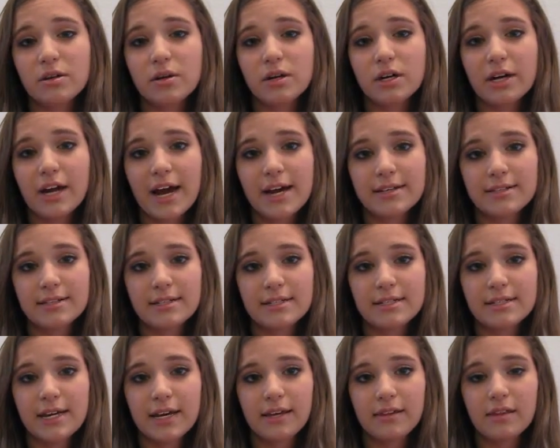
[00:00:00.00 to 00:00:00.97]
so her cast
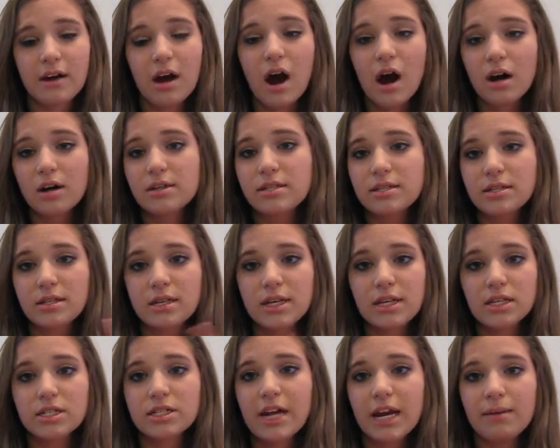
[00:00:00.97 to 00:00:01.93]
is like the arts and
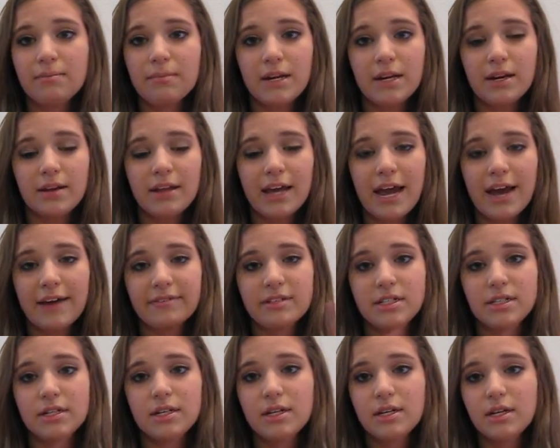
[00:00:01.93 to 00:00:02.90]
the entertainment, and they have
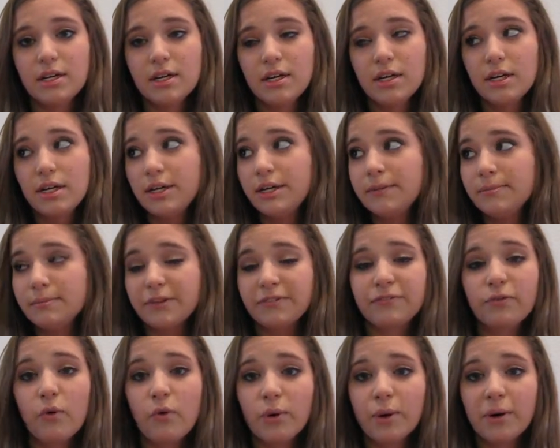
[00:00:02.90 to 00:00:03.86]
to
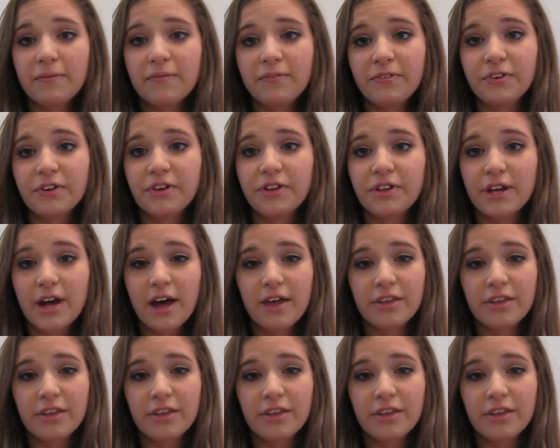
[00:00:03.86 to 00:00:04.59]
perform for the